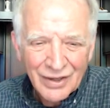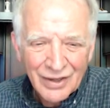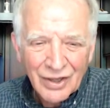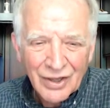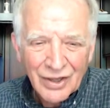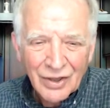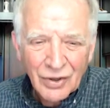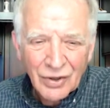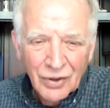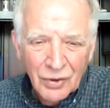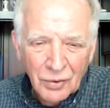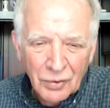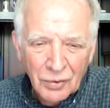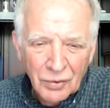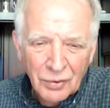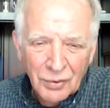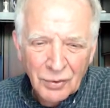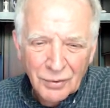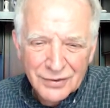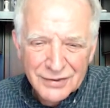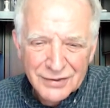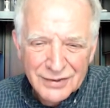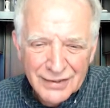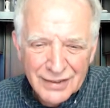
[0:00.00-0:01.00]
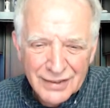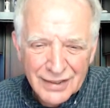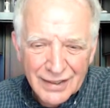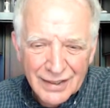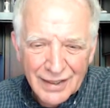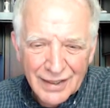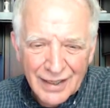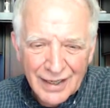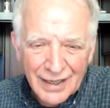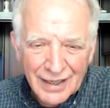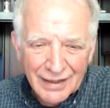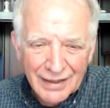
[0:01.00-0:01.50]
You who seek
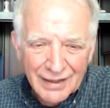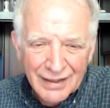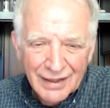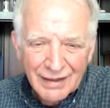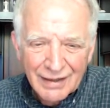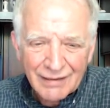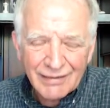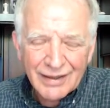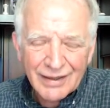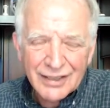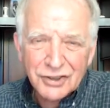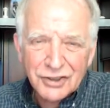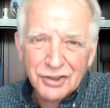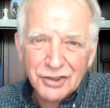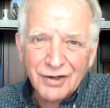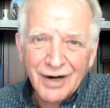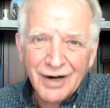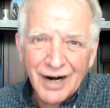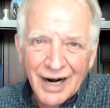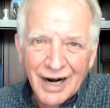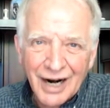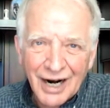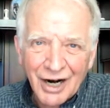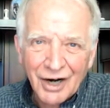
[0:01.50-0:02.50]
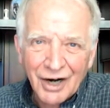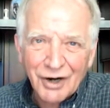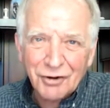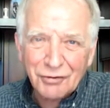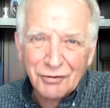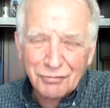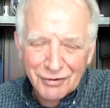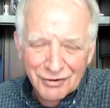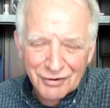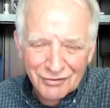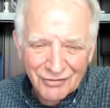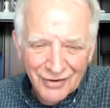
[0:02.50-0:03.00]
God, let your
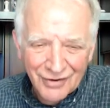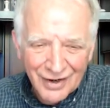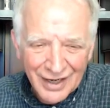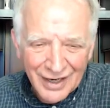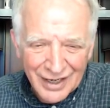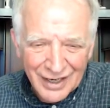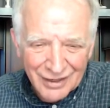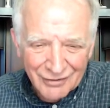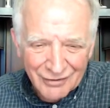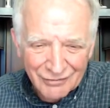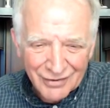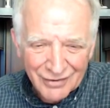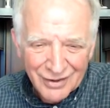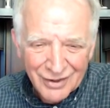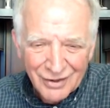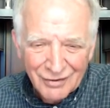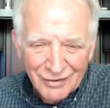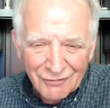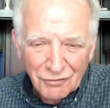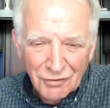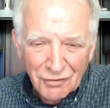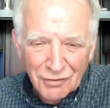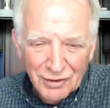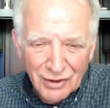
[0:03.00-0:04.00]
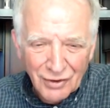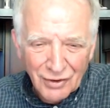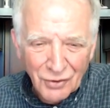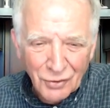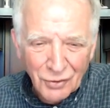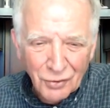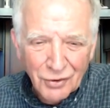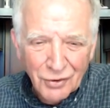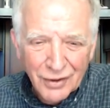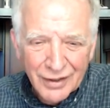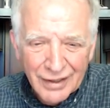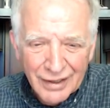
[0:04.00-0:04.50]
heart revive, for the
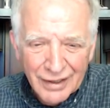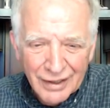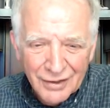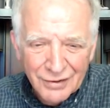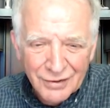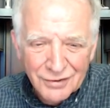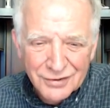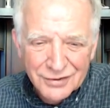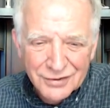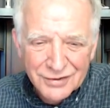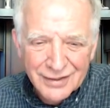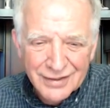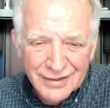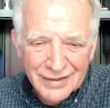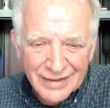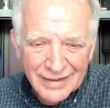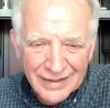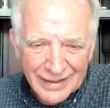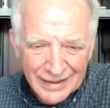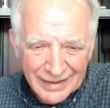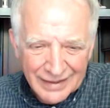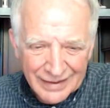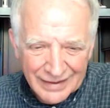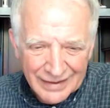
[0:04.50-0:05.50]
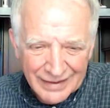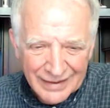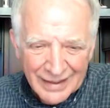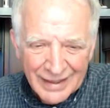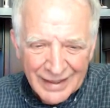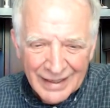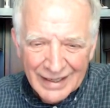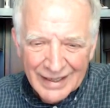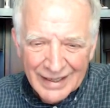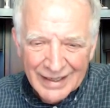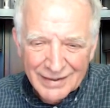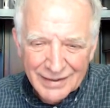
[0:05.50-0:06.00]
Lord hears the needy
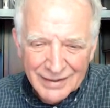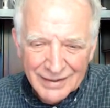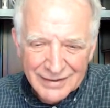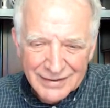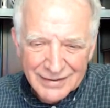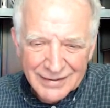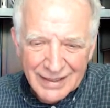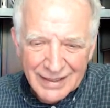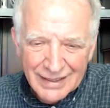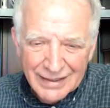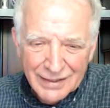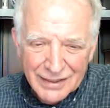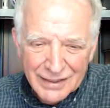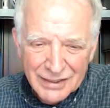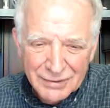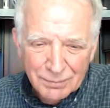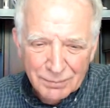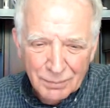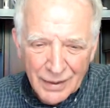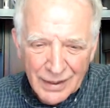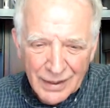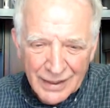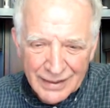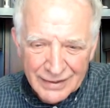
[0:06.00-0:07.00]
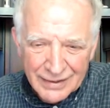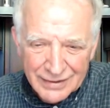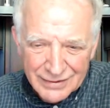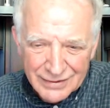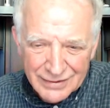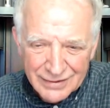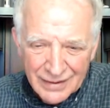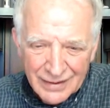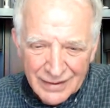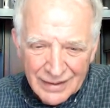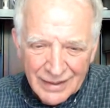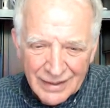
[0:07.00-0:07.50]
and does not
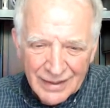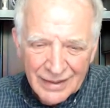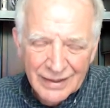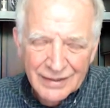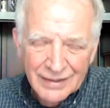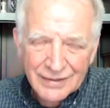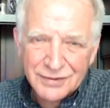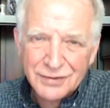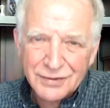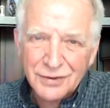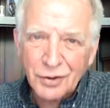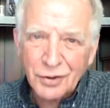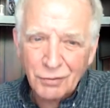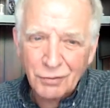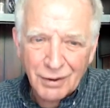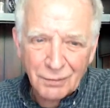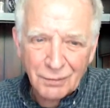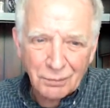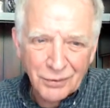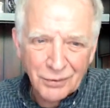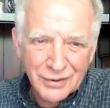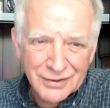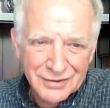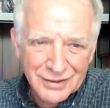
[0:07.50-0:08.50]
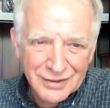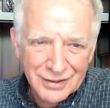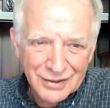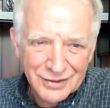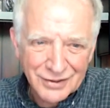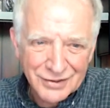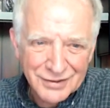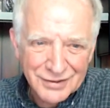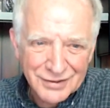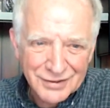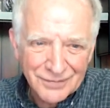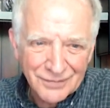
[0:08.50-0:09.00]
despise his who are
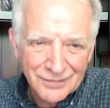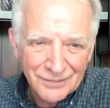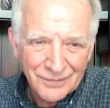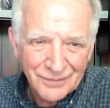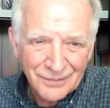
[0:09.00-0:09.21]
prisoners.